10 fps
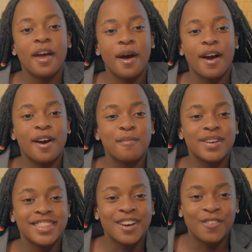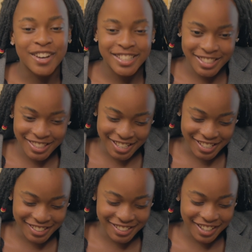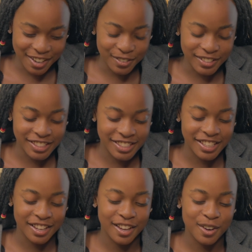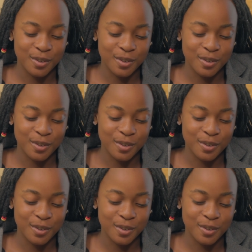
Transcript: But the worst thing I would say